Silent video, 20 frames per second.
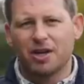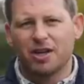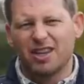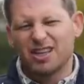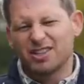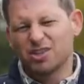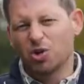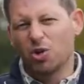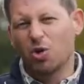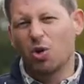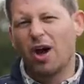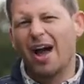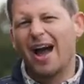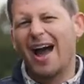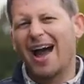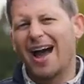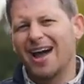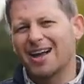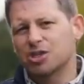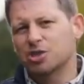there's not
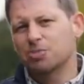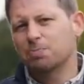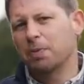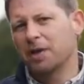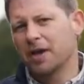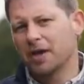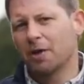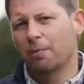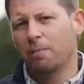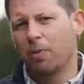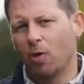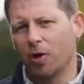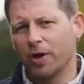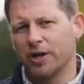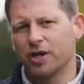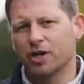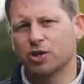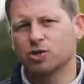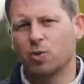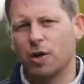as big a
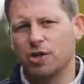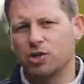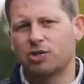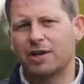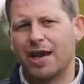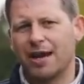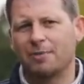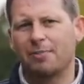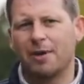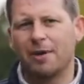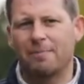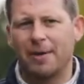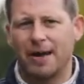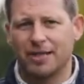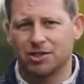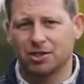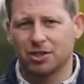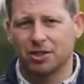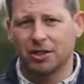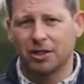point as when you get a bit
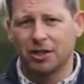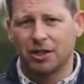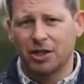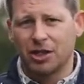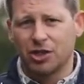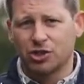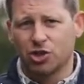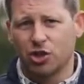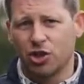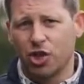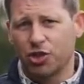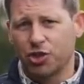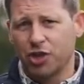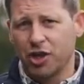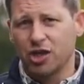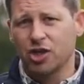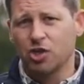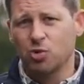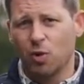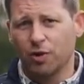better. So the
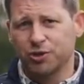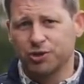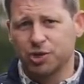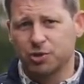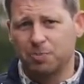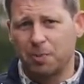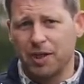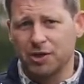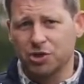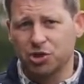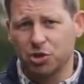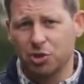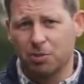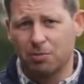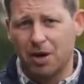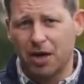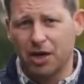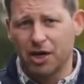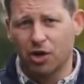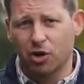thing you want to spend your
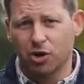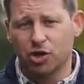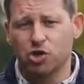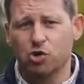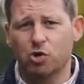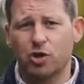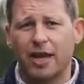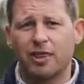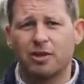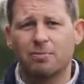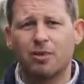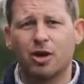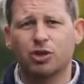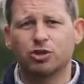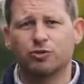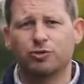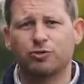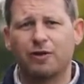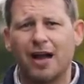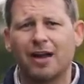money on and you'll get the
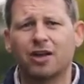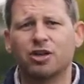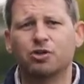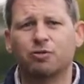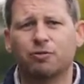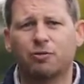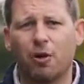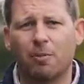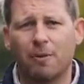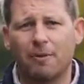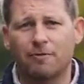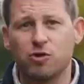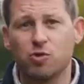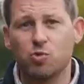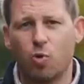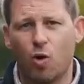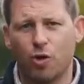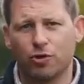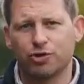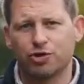most value from if you
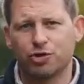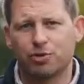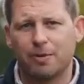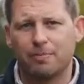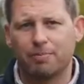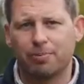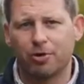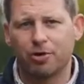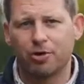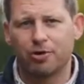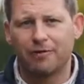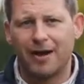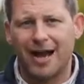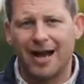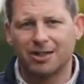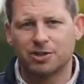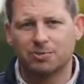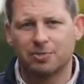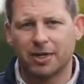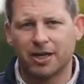want to improve
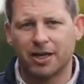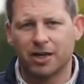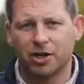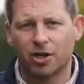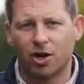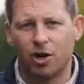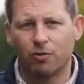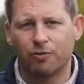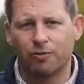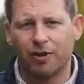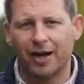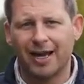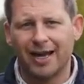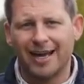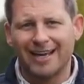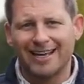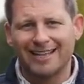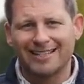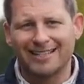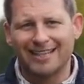as a beginner golfer
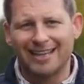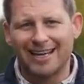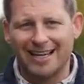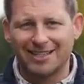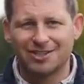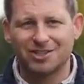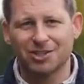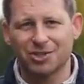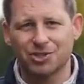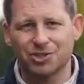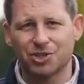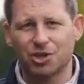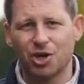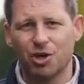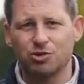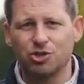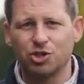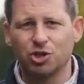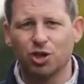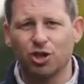is lessons.
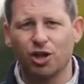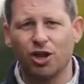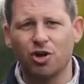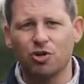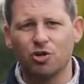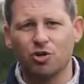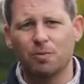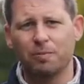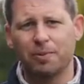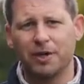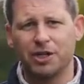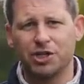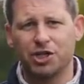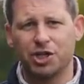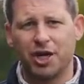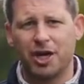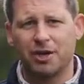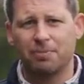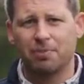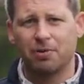Go to your local
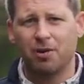PGA